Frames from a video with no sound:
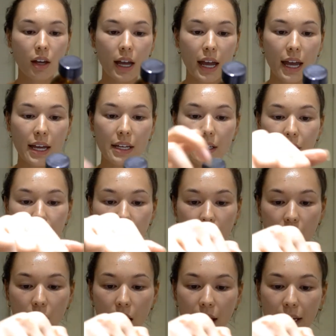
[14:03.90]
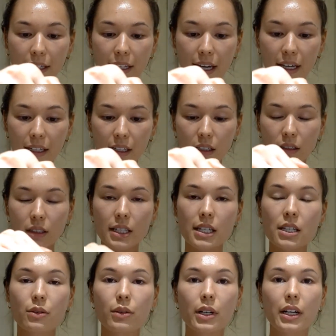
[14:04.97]
And I get
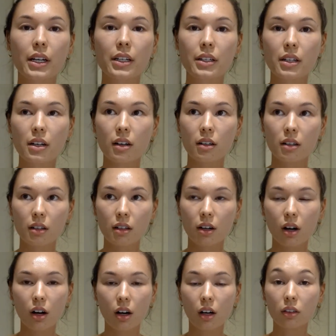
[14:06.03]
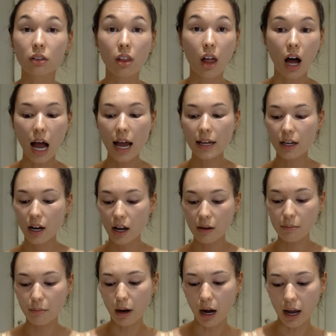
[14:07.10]
Glycerine online. I
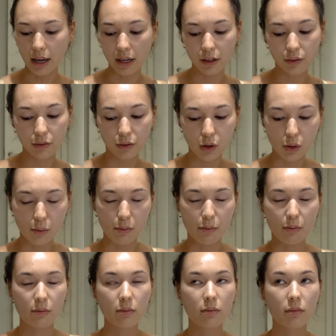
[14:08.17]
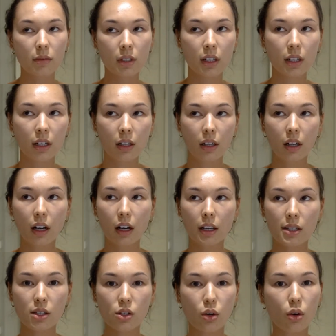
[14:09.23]
buy it from a
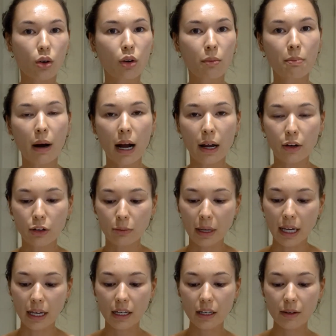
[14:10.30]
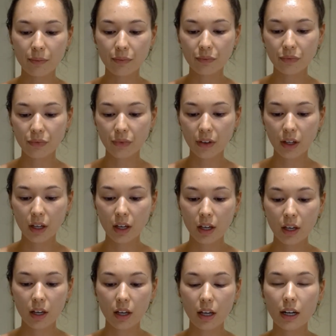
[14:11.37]
store called BioMe.
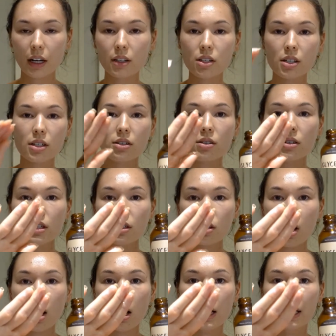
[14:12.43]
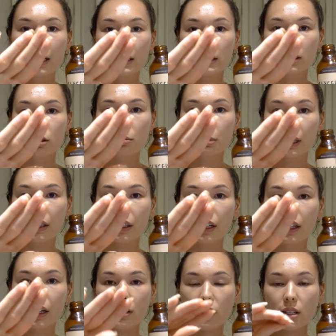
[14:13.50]
And I just use a tiny little bit
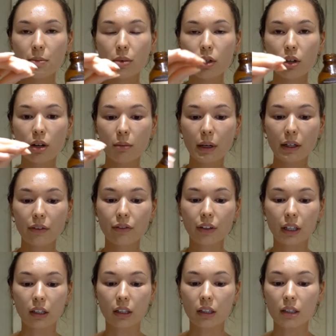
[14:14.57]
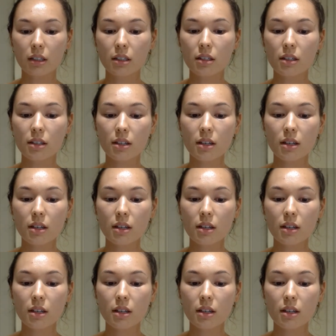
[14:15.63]
and I just put it on my fingers.